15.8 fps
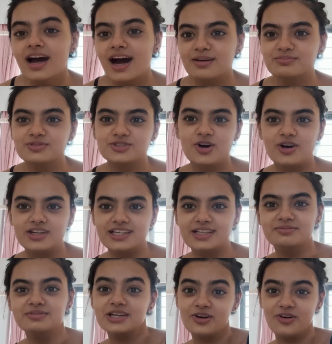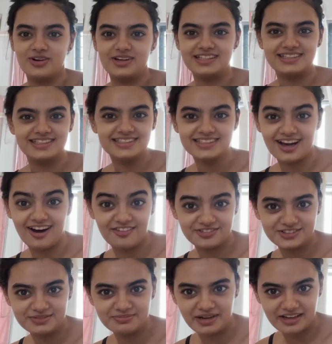I'm sorry, I'm recording this
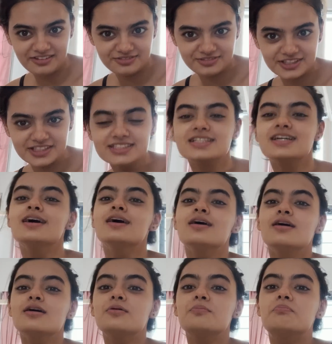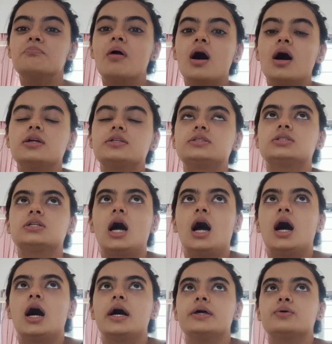after breakfast. But
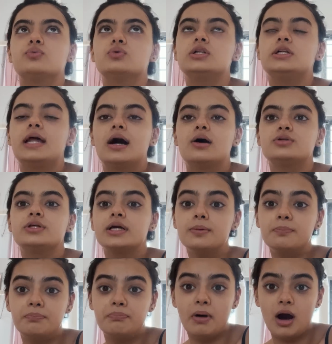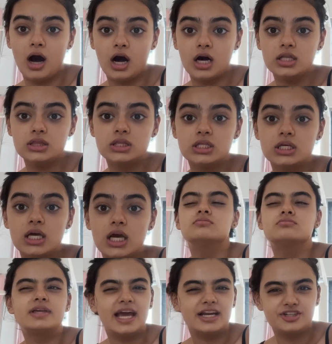I will now take a bath,
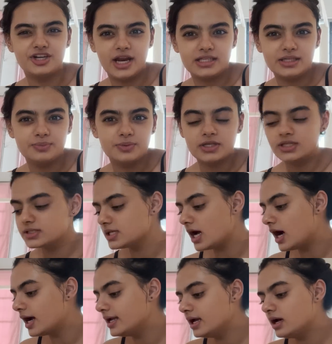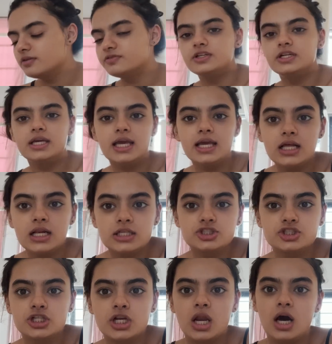get ready because I have an
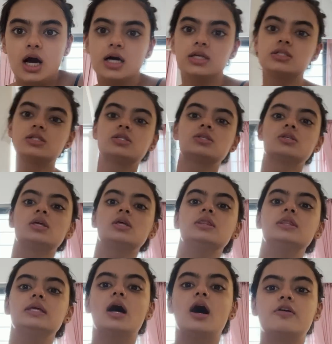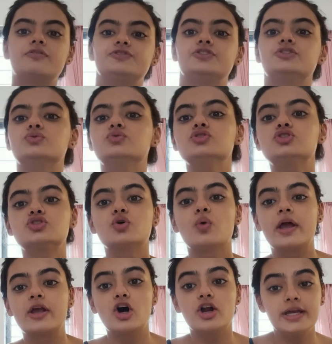English class in the afternoon. So
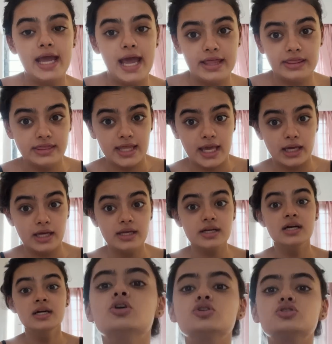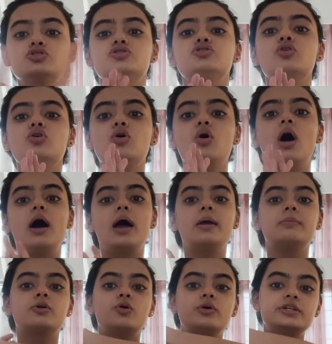I gotta head there. So
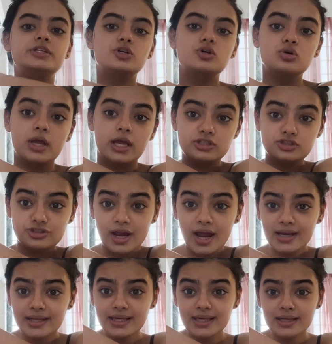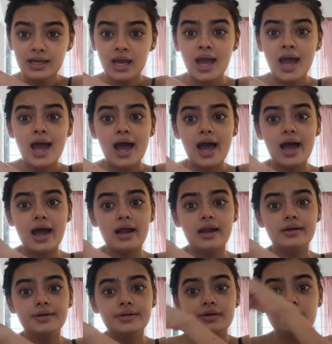I'm going to go get ready
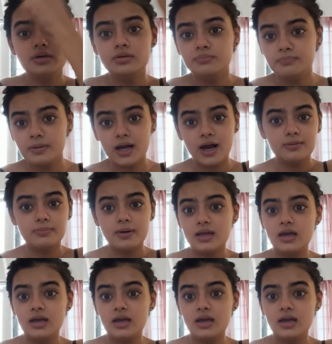and pick out my